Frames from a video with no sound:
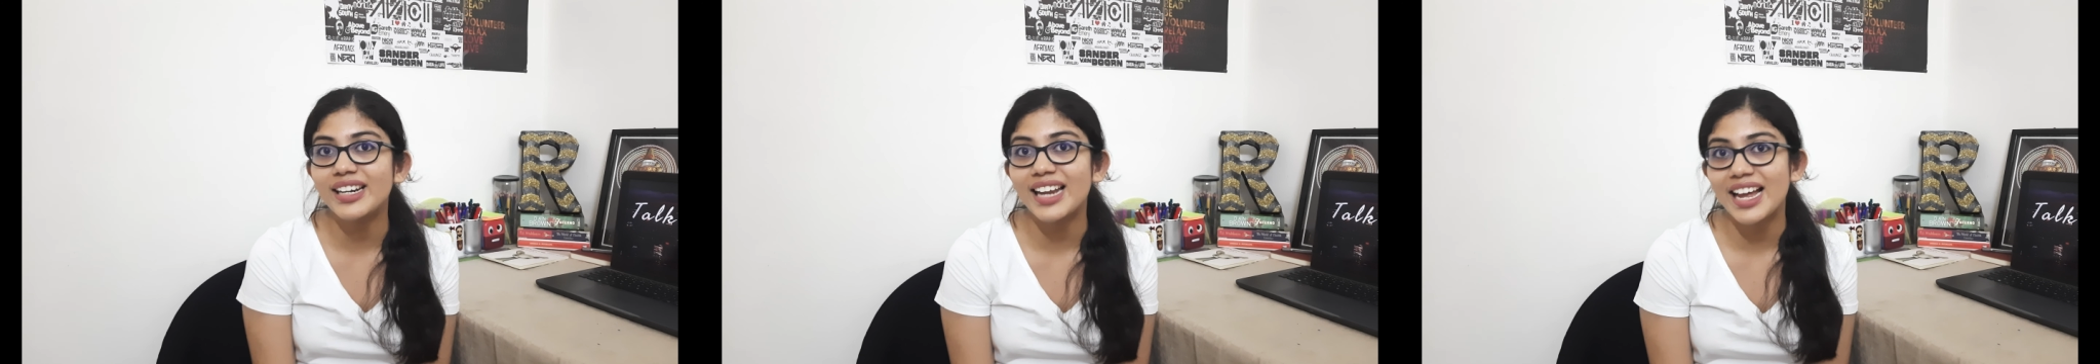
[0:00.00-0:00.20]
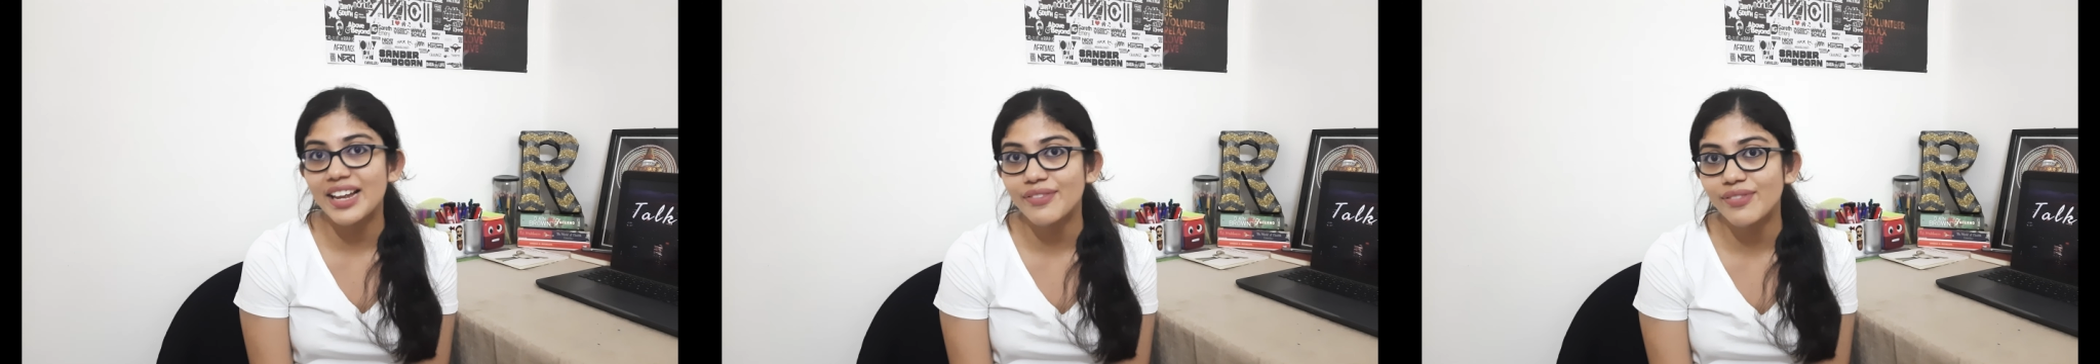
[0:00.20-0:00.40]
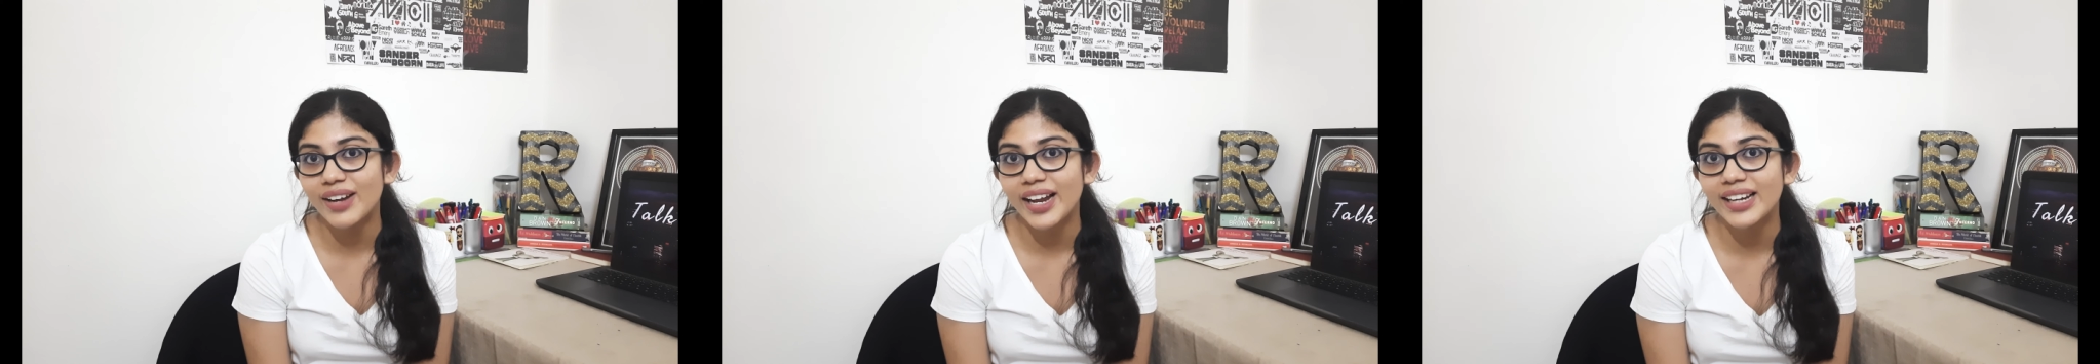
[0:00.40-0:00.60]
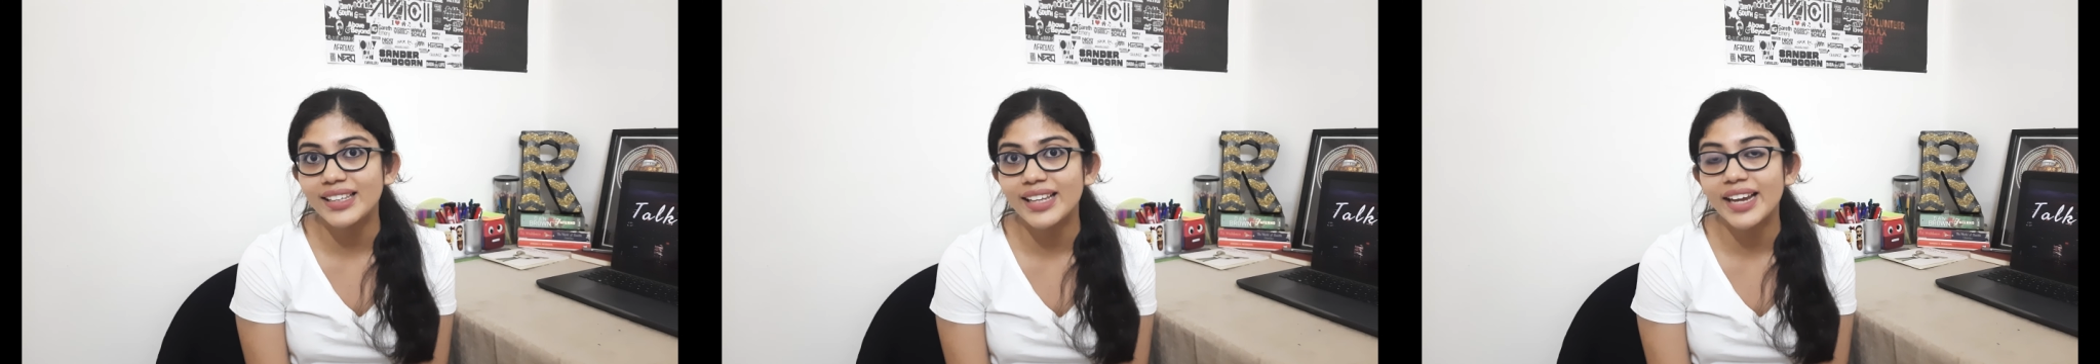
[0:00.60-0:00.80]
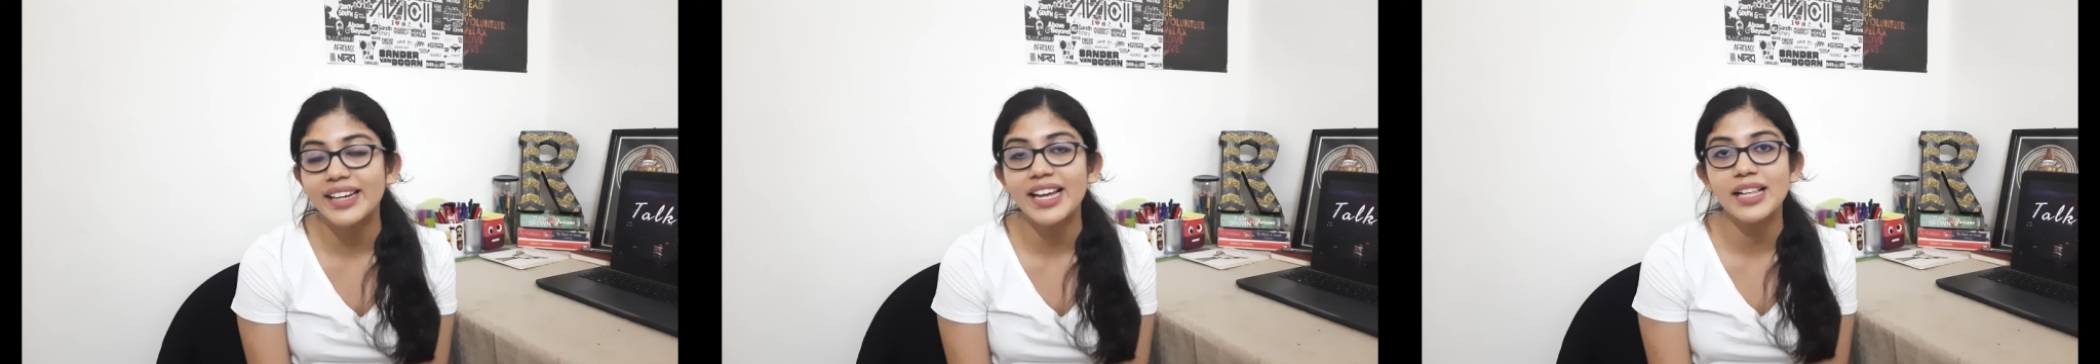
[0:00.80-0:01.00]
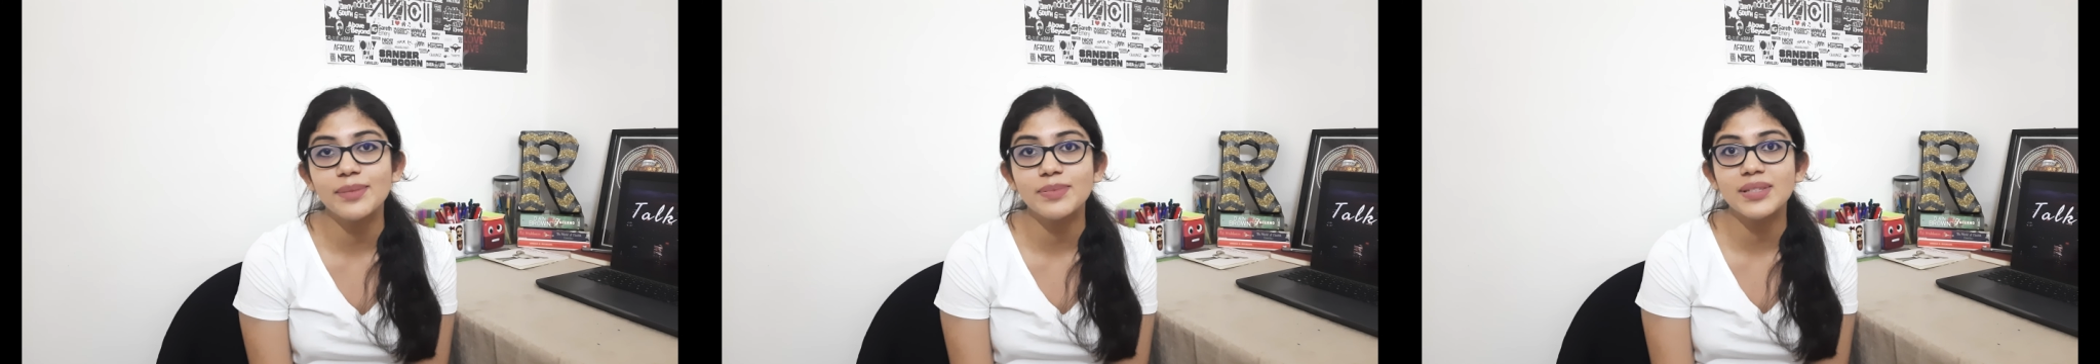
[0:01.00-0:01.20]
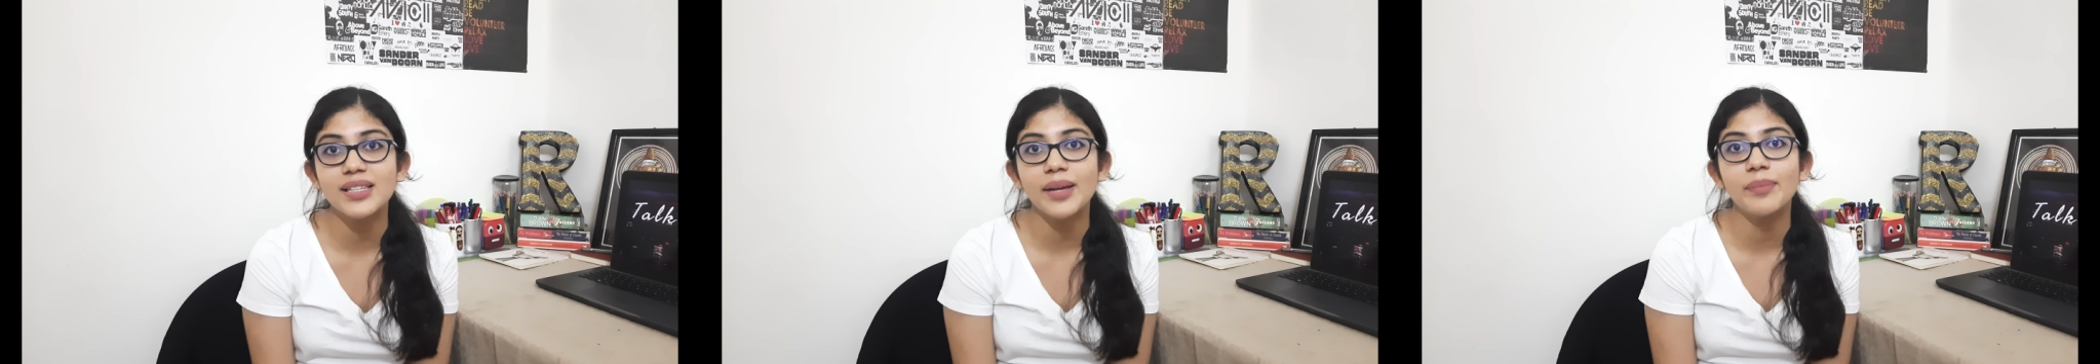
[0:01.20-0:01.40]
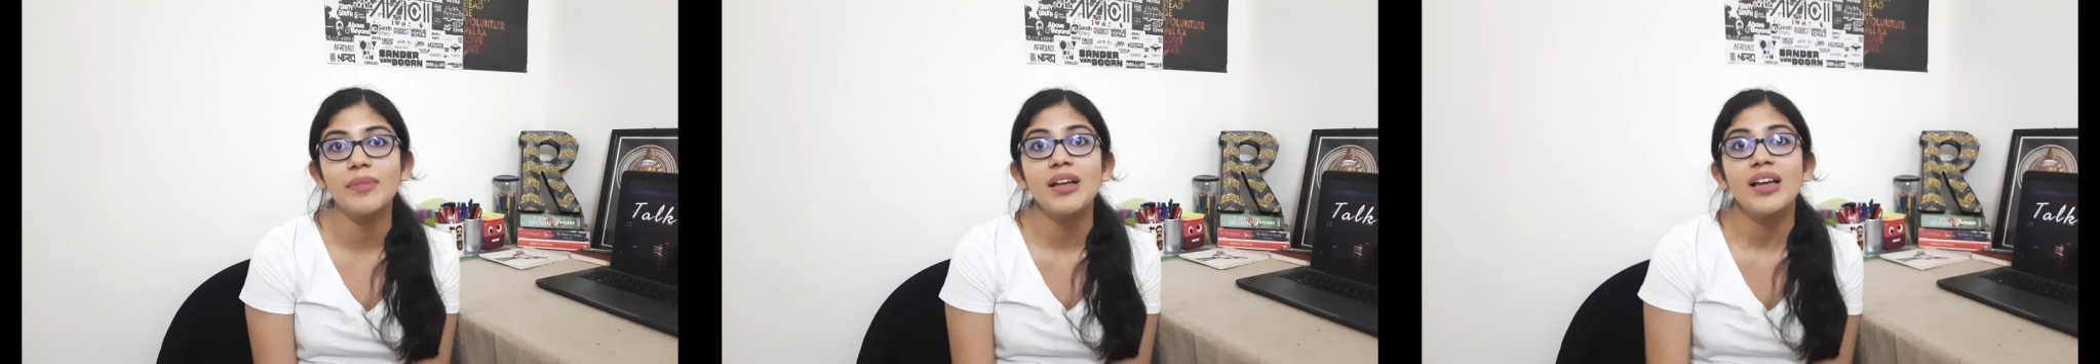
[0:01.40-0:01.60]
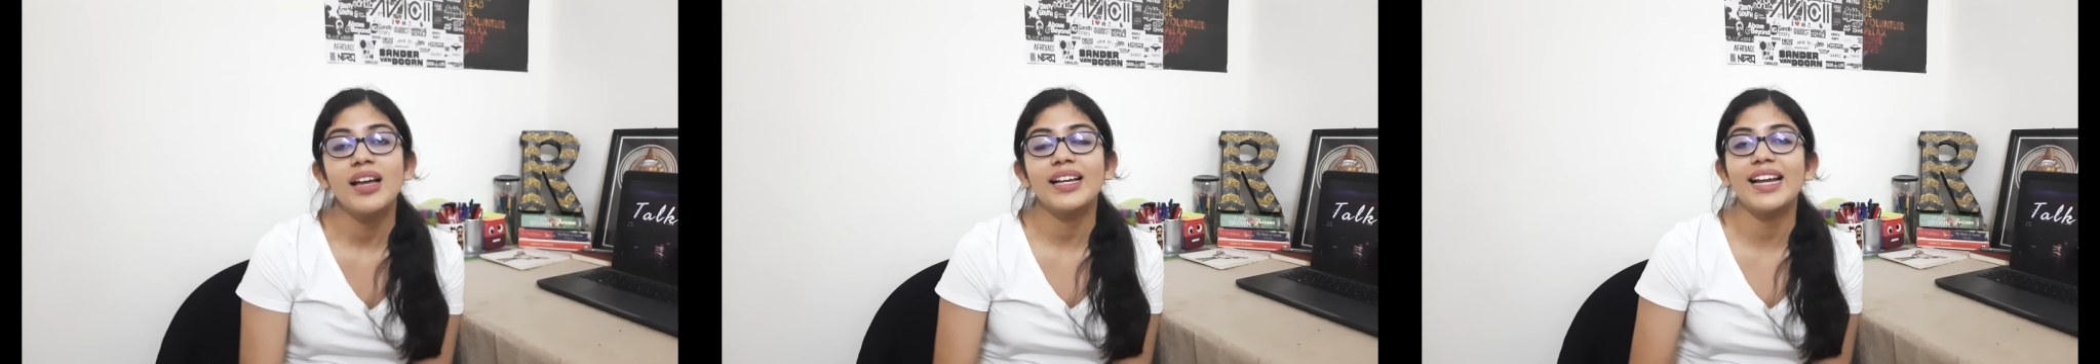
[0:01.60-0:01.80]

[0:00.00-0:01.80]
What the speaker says: lifeline that helps them